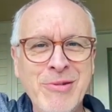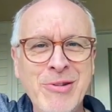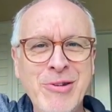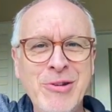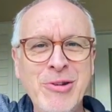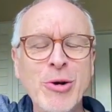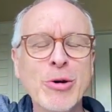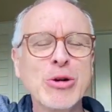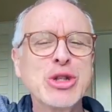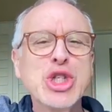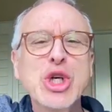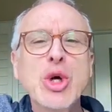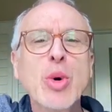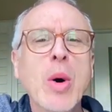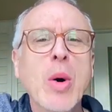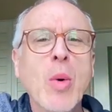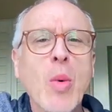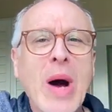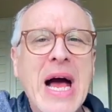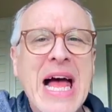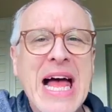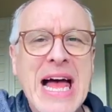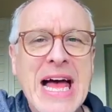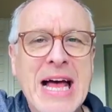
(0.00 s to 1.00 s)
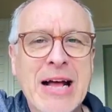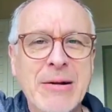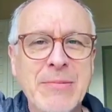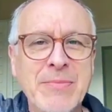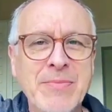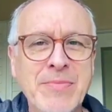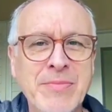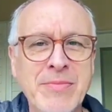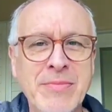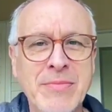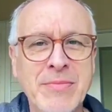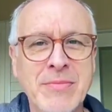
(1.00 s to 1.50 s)
You're too aware.
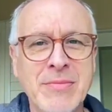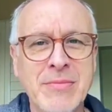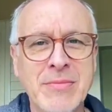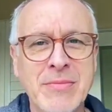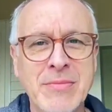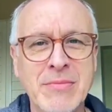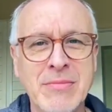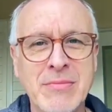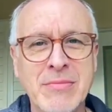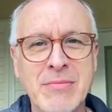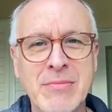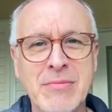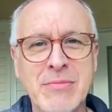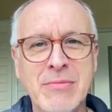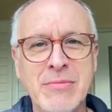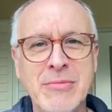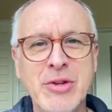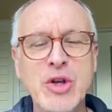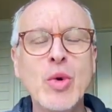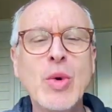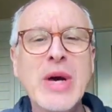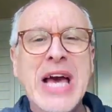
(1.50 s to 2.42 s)
You